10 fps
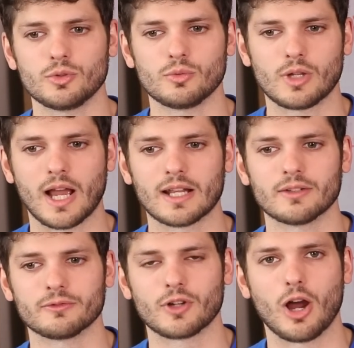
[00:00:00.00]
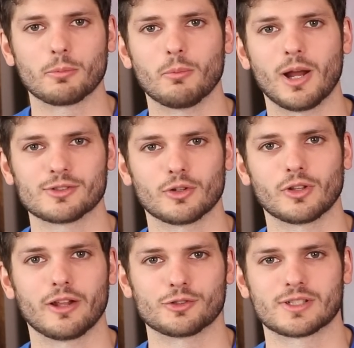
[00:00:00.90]
you kind of compromise on
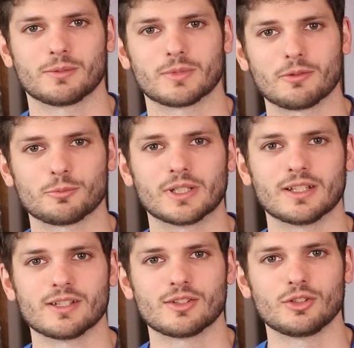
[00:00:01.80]
logic sometimes because